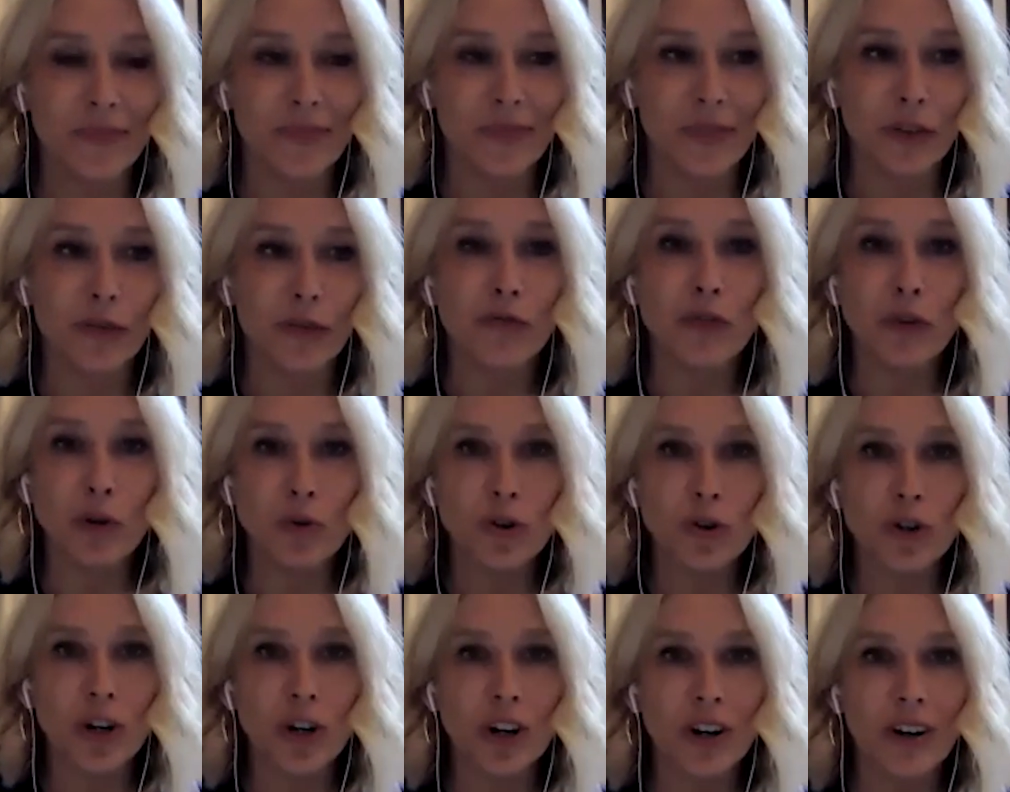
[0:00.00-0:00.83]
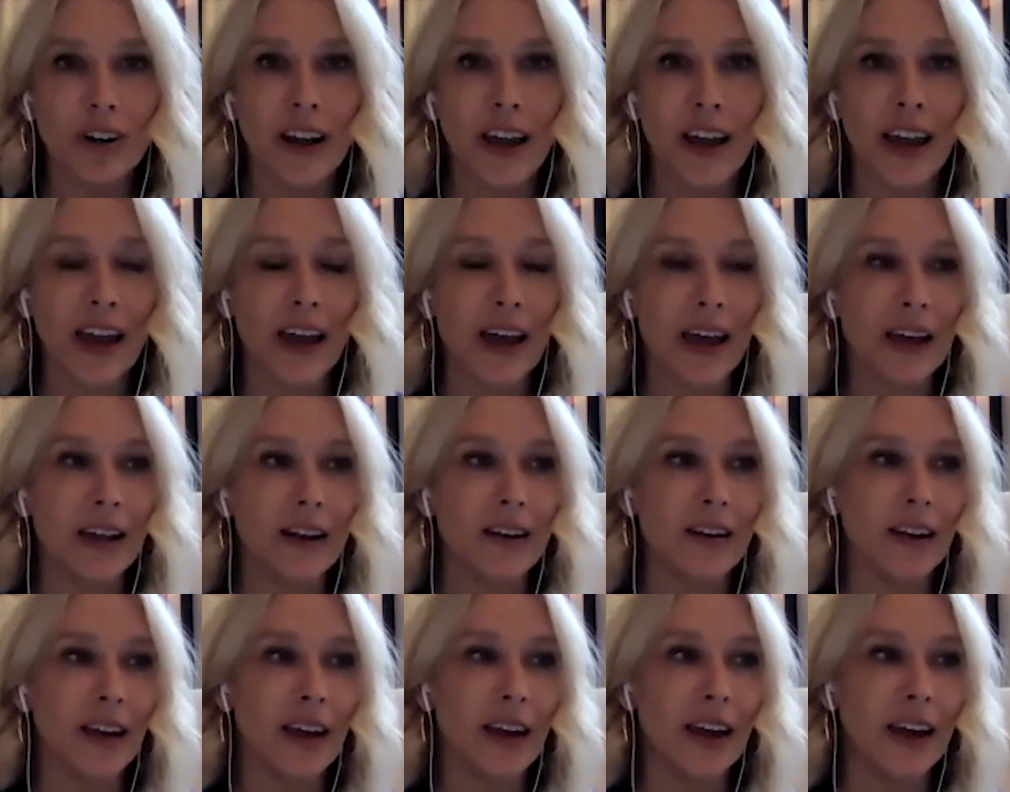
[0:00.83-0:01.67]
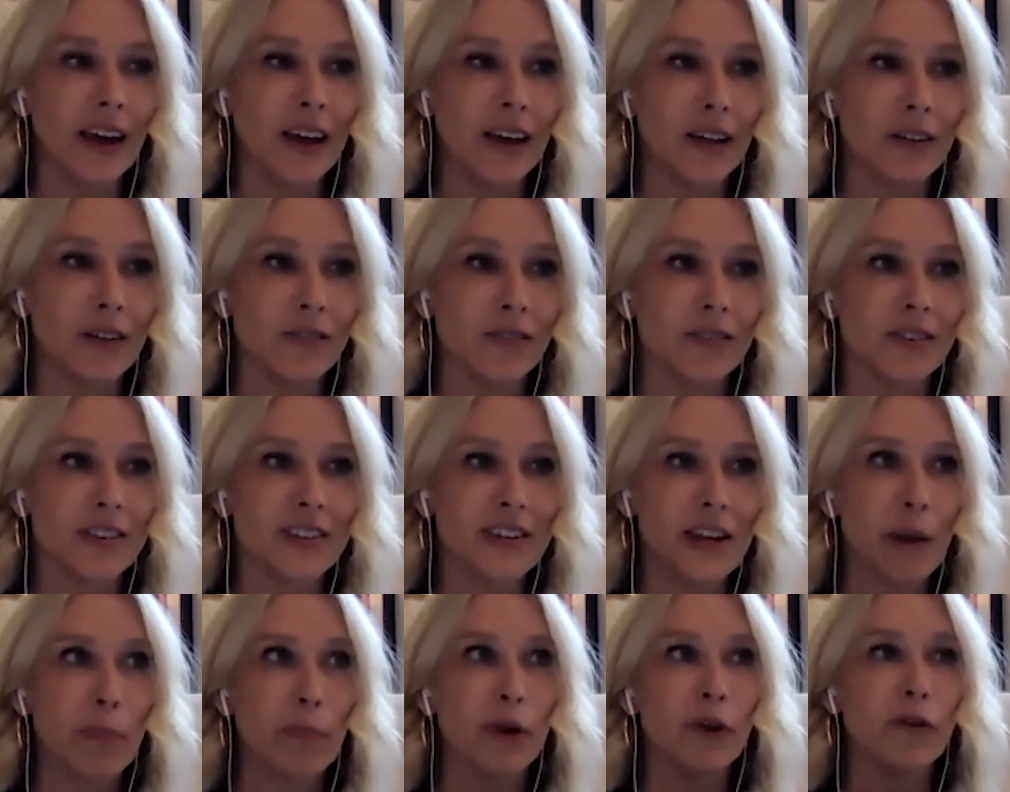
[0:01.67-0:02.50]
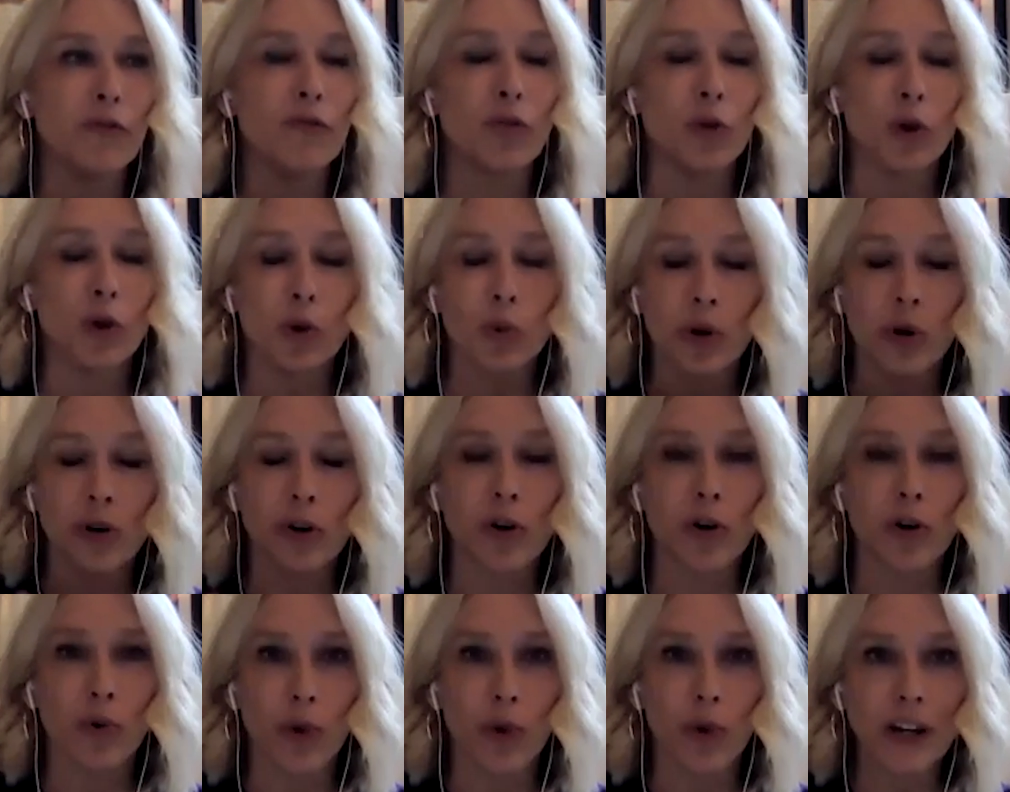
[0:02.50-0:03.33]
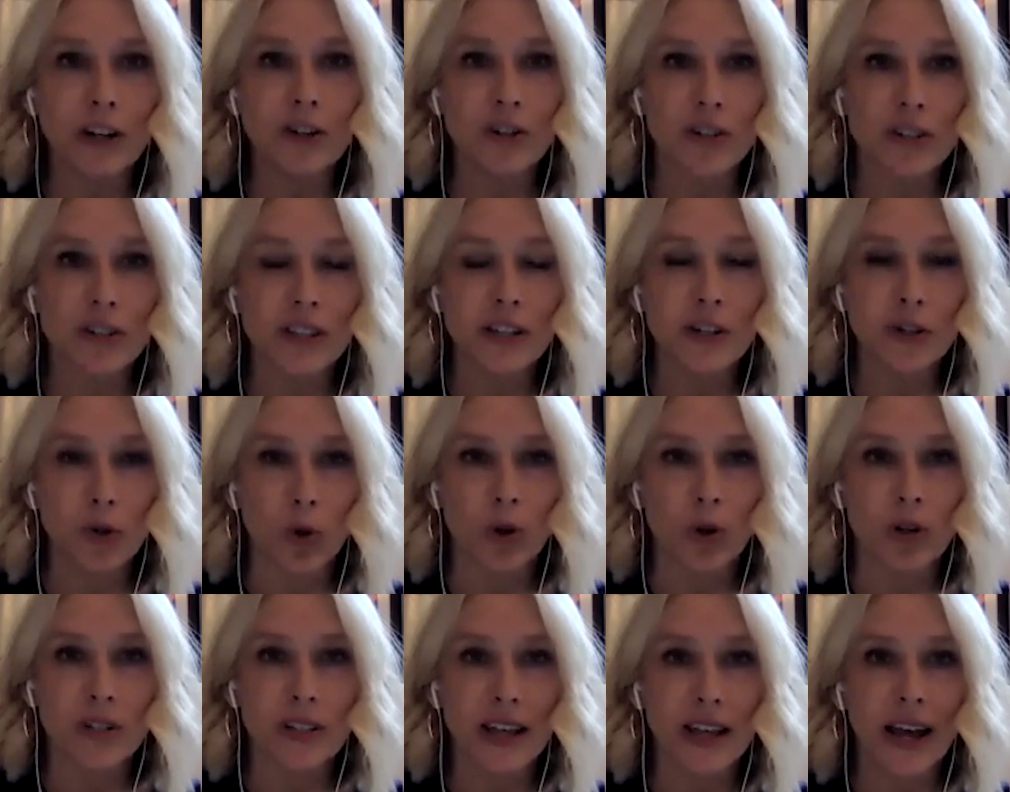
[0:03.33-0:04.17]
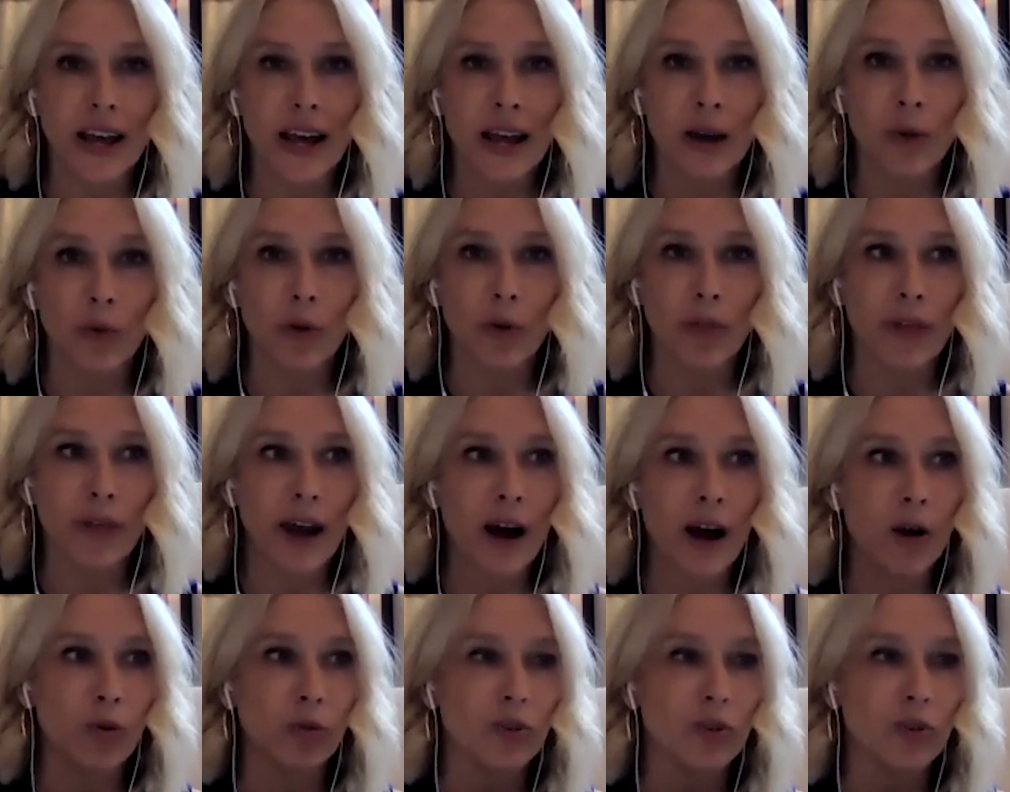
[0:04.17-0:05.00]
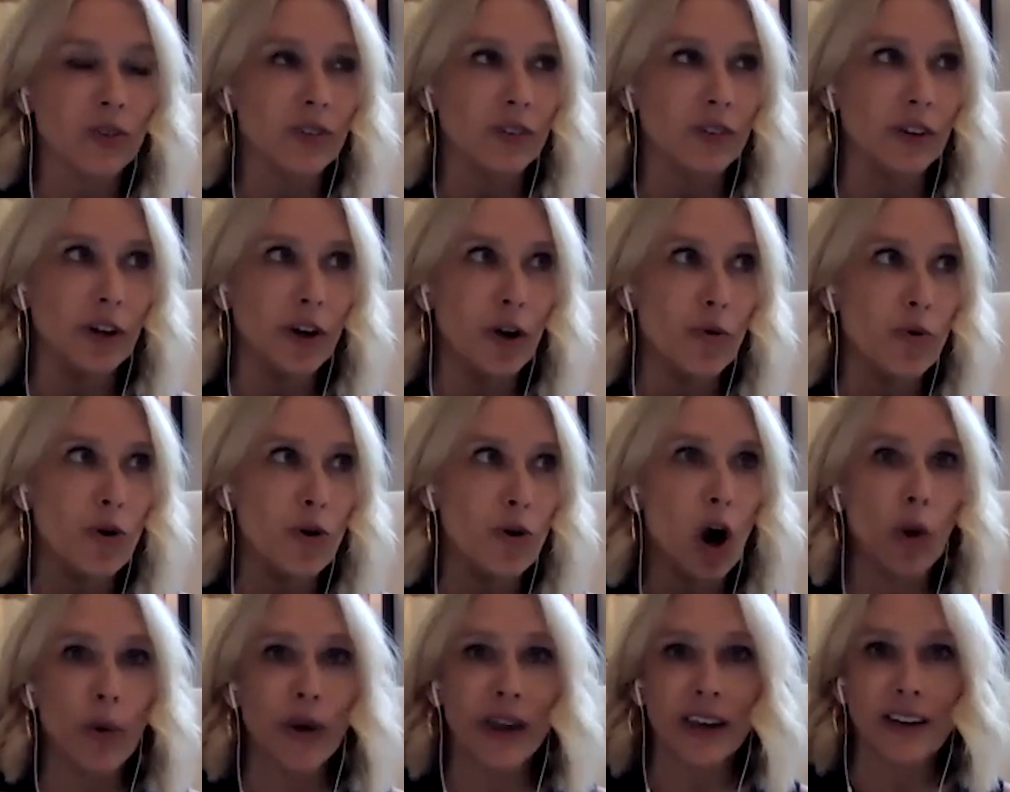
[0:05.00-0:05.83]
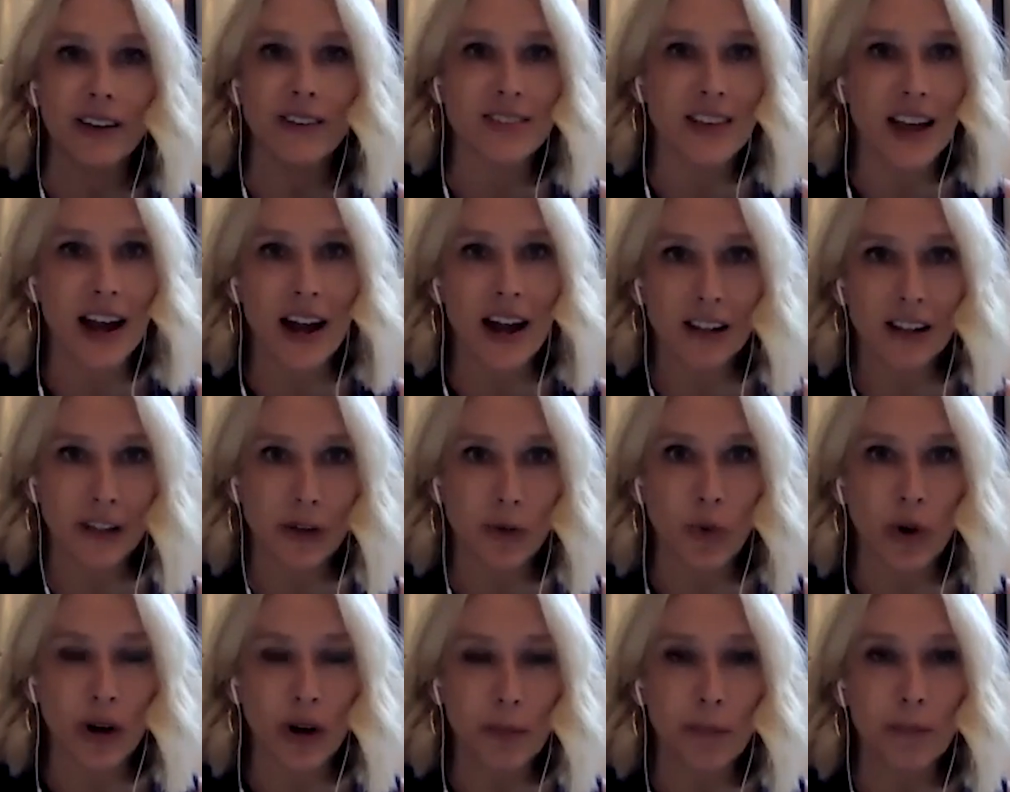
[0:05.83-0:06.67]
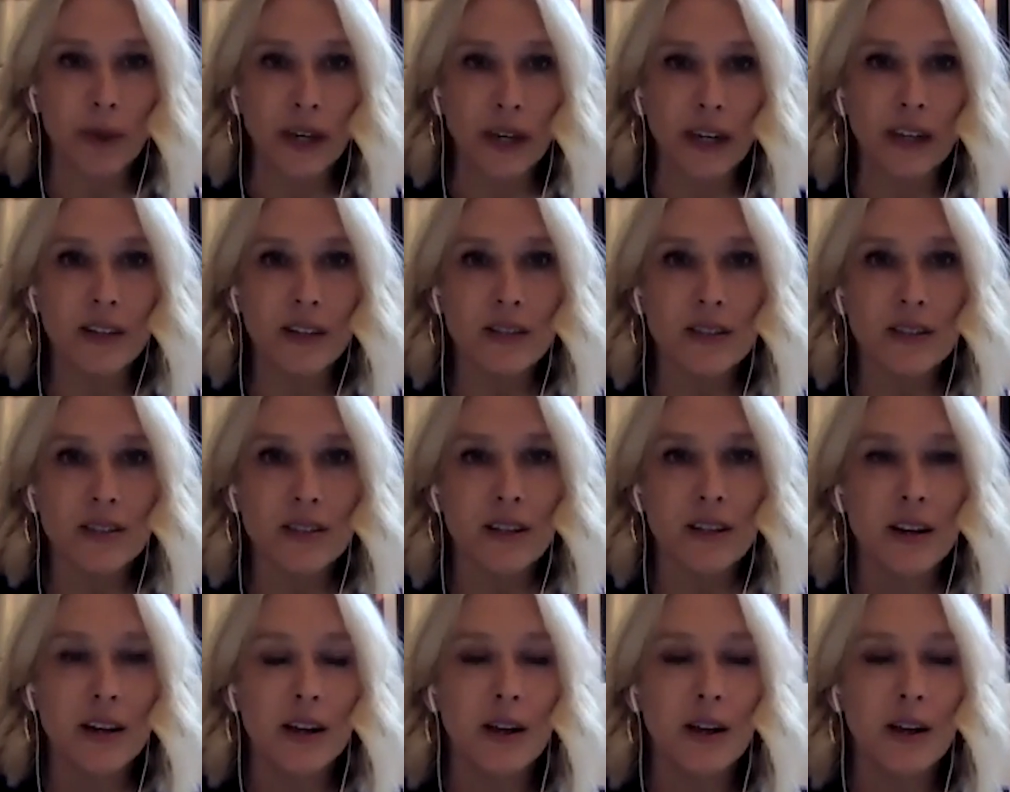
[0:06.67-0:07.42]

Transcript: the future and stepping forward courageously towards that without, knowing exactly what it means.